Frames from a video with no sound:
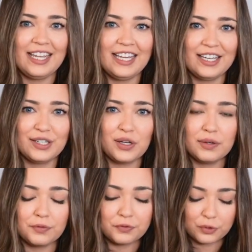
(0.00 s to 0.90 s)
And
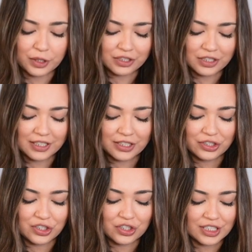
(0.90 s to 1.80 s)
unfortunately,
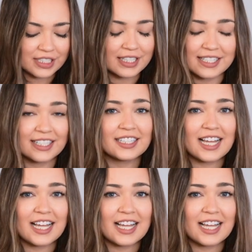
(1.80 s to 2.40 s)
she just doesn't